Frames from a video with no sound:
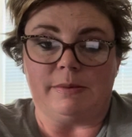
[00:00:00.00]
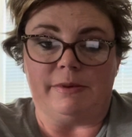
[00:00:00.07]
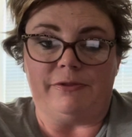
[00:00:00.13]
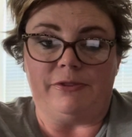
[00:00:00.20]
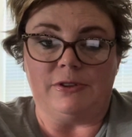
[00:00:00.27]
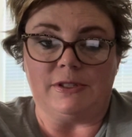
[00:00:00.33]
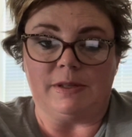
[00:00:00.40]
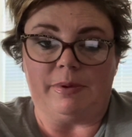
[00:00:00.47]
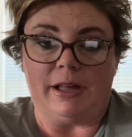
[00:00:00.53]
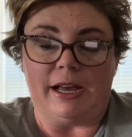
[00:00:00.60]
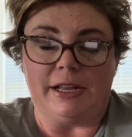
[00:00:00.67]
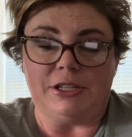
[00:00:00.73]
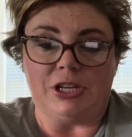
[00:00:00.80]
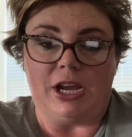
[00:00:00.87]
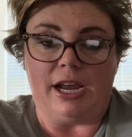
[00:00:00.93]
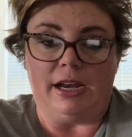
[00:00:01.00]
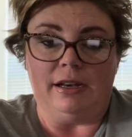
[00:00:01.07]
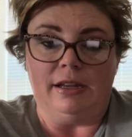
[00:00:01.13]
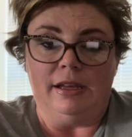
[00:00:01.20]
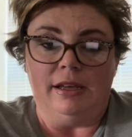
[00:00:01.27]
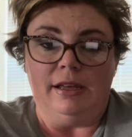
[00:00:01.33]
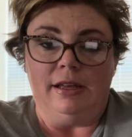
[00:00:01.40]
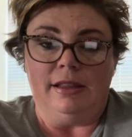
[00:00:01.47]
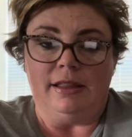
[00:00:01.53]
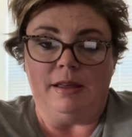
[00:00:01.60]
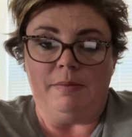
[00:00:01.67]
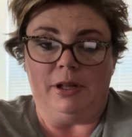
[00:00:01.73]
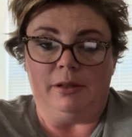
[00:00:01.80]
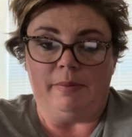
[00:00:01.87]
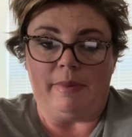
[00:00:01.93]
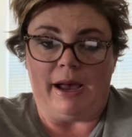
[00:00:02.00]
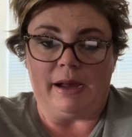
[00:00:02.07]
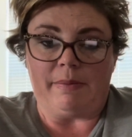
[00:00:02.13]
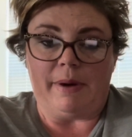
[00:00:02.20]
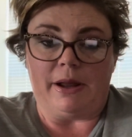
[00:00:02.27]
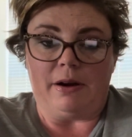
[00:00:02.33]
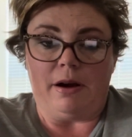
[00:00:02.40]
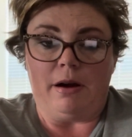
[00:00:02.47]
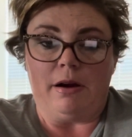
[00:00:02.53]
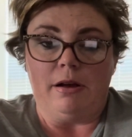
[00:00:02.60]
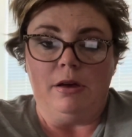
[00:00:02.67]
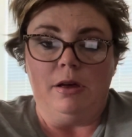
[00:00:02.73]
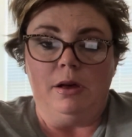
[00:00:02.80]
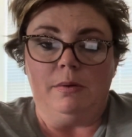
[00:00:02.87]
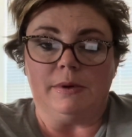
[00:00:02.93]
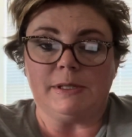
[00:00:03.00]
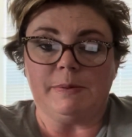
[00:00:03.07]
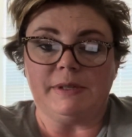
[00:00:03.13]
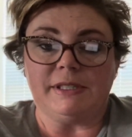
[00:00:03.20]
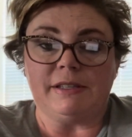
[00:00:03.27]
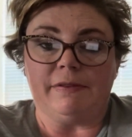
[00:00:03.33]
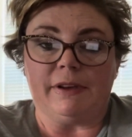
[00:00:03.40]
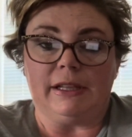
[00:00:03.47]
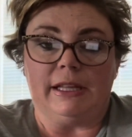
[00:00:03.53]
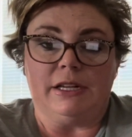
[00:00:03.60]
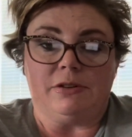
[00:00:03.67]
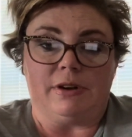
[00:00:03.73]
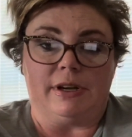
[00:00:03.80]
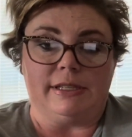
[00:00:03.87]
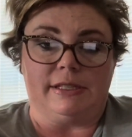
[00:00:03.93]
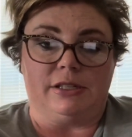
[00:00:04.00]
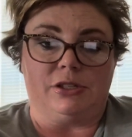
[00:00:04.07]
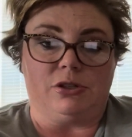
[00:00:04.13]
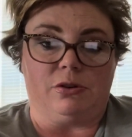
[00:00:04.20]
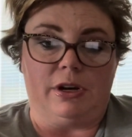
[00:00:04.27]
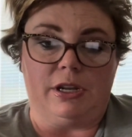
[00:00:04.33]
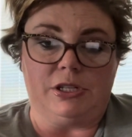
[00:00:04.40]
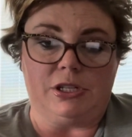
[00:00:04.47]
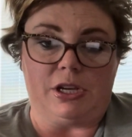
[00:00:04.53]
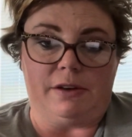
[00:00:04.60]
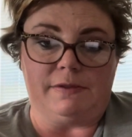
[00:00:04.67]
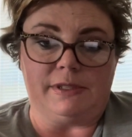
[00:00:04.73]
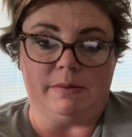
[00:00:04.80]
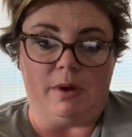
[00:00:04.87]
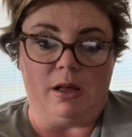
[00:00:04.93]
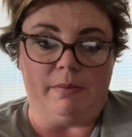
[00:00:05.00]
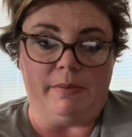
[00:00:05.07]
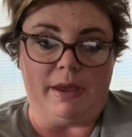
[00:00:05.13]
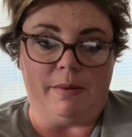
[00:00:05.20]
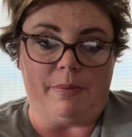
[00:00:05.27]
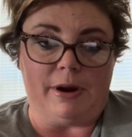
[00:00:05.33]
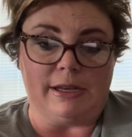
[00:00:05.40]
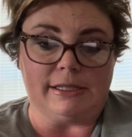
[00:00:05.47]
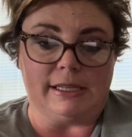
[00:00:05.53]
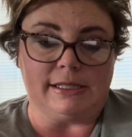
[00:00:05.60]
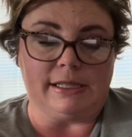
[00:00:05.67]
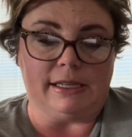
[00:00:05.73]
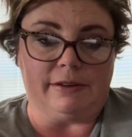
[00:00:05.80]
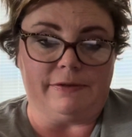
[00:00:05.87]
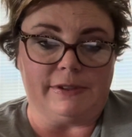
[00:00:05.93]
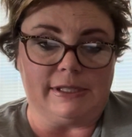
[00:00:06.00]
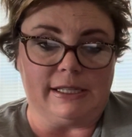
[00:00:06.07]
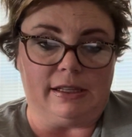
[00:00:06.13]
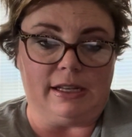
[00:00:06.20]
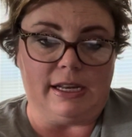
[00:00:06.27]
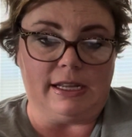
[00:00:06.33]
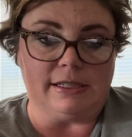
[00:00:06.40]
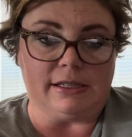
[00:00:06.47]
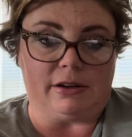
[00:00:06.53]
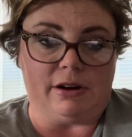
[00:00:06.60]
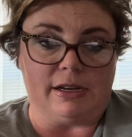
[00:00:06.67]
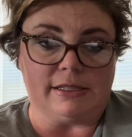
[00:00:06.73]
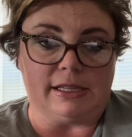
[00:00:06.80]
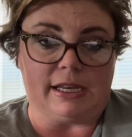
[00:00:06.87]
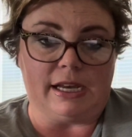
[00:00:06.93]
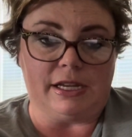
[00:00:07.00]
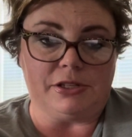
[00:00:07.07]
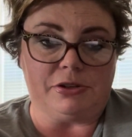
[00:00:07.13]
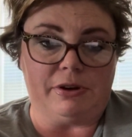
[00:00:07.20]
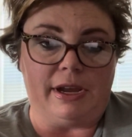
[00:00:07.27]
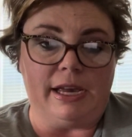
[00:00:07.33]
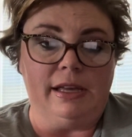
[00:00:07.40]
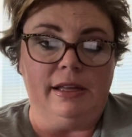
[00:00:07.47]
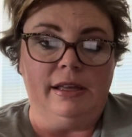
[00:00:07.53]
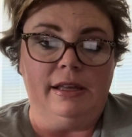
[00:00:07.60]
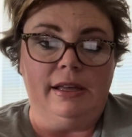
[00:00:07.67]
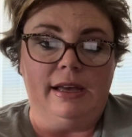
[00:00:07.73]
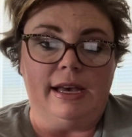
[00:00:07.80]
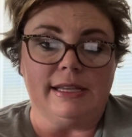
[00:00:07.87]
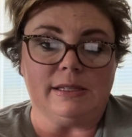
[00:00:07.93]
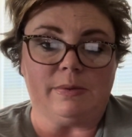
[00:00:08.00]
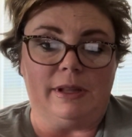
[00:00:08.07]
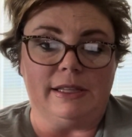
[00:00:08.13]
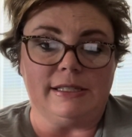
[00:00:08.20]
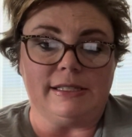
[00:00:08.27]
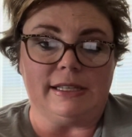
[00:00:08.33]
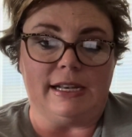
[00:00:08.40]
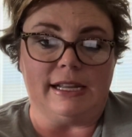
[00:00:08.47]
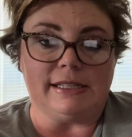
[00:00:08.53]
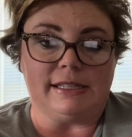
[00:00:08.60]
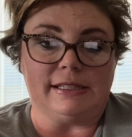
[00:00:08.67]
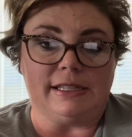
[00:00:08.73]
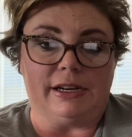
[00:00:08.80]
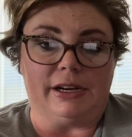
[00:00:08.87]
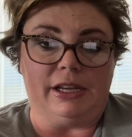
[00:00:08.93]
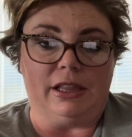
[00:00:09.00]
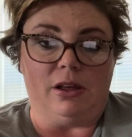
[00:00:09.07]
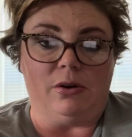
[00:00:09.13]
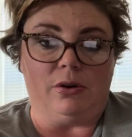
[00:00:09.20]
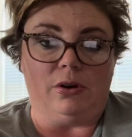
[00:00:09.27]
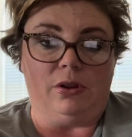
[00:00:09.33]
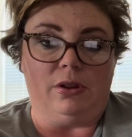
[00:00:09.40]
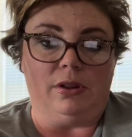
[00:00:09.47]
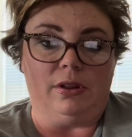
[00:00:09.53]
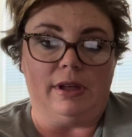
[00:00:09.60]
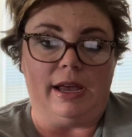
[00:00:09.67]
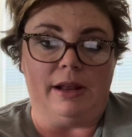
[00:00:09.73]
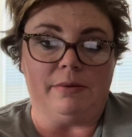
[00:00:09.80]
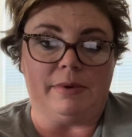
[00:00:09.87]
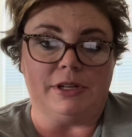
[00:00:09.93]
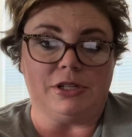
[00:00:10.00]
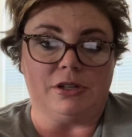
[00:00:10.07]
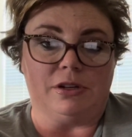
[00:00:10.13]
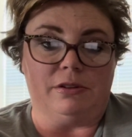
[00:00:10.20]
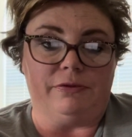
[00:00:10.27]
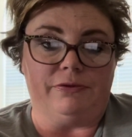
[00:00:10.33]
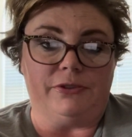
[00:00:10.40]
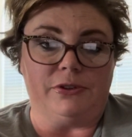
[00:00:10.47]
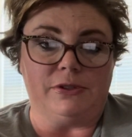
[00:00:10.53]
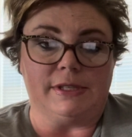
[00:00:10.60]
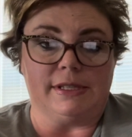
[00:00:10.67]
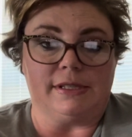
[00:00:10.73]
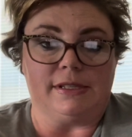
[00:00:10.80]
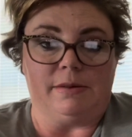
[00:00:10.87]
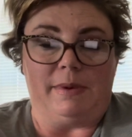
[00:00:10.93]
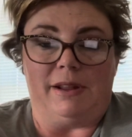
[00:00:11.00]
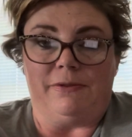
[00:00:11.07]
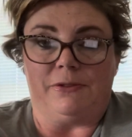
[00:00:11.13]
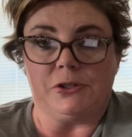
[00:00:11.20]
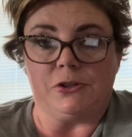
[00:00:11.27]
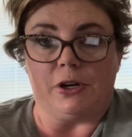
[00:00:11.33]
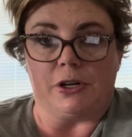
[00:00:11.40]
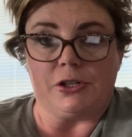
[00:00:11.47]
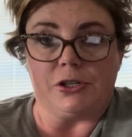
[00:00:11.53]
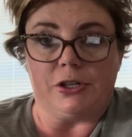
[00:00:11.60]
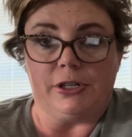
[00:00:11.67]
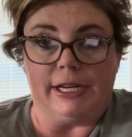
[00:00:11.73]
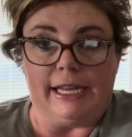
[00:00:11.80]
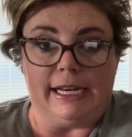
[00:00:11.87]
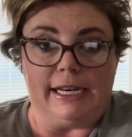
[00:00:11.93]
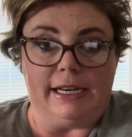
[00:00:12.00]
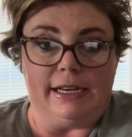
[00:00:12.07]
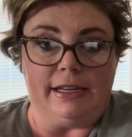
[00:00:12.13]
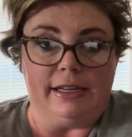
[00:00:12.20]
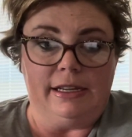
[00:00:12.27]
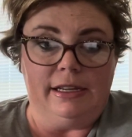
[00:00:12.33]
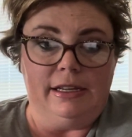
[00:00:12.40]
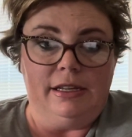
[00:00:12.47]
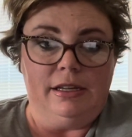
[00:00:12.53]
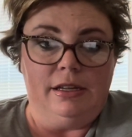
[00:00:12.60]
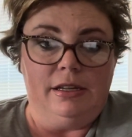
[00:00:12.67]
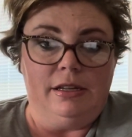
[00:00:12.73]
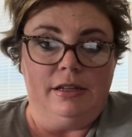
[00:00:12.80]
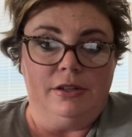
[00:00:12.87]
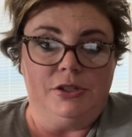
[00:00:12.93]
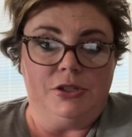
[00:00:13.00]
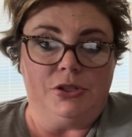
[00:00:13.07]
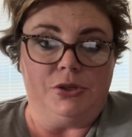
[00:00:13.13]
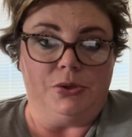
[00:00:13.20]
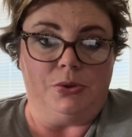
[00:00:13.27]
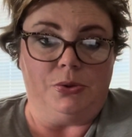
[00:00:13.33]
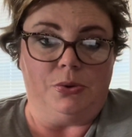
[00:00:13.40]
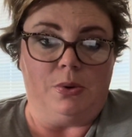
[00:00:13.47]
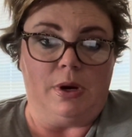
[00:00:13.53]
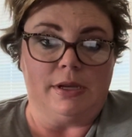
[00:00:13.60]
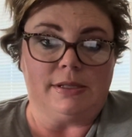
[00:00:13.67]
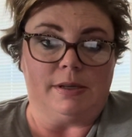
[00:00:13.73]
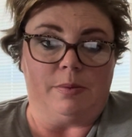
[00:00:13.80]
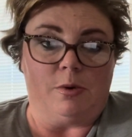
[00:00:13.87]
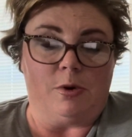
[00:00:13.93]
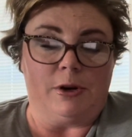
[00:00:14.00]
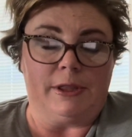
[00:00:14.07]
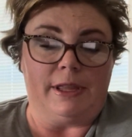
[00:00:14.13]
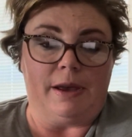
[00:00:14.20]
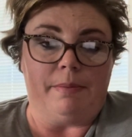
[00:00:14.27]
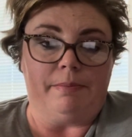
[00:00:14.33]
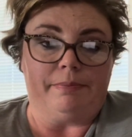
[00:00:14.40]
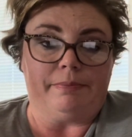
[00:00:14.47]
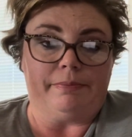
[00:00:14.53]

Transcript: and food supply chain, the Build Back Better will specifically address the shortage of small meat processing facilities across the country, as well as the necessary local and regional food system infrastructure needed to support them.